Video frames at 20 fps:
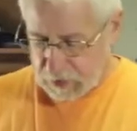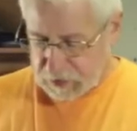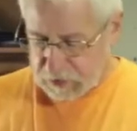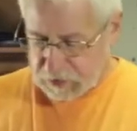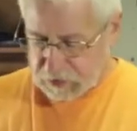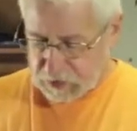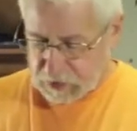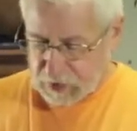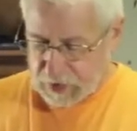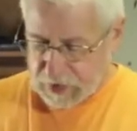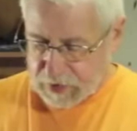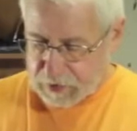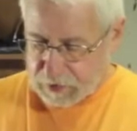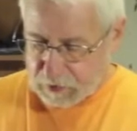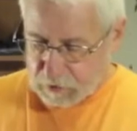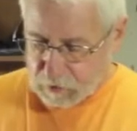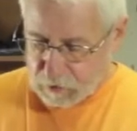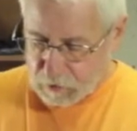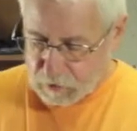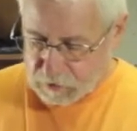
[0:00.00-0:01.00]
Slide it
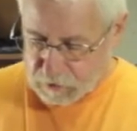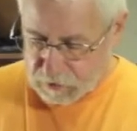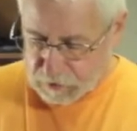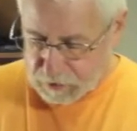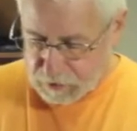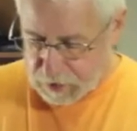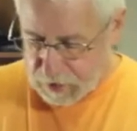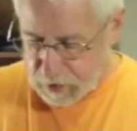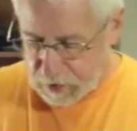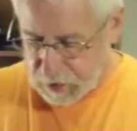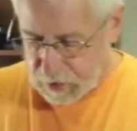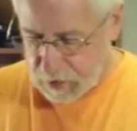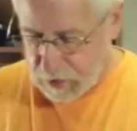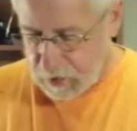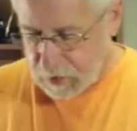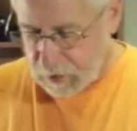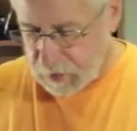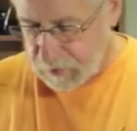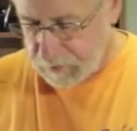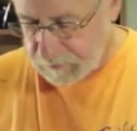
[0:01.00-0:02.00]
over
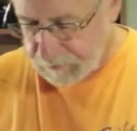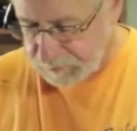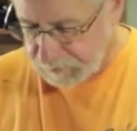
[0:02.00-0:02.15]
the